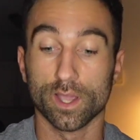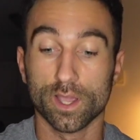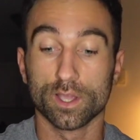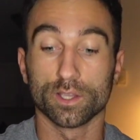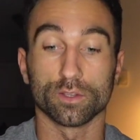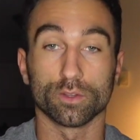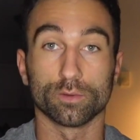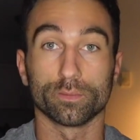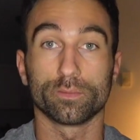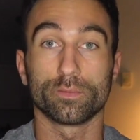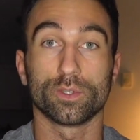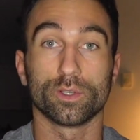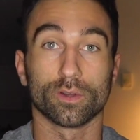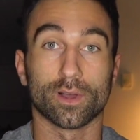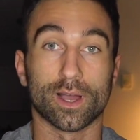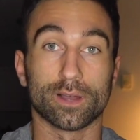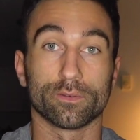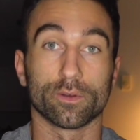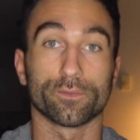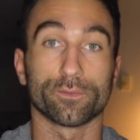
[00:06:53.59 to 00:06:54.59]
you'll
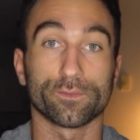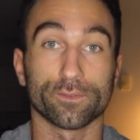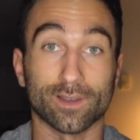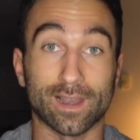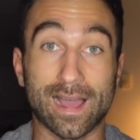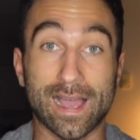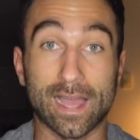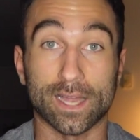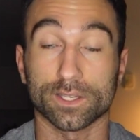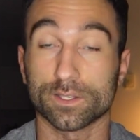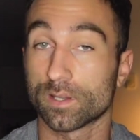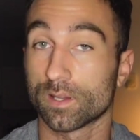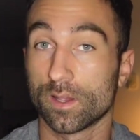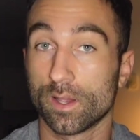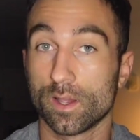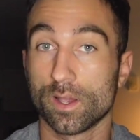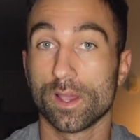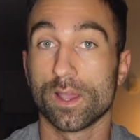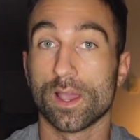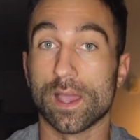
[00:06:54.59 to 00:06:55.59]
have a flat
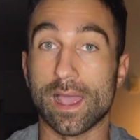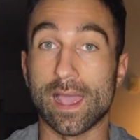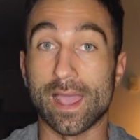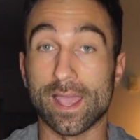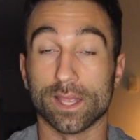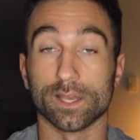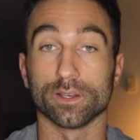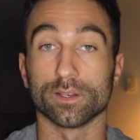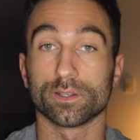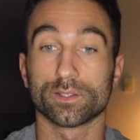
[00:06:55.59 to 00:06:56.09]
end,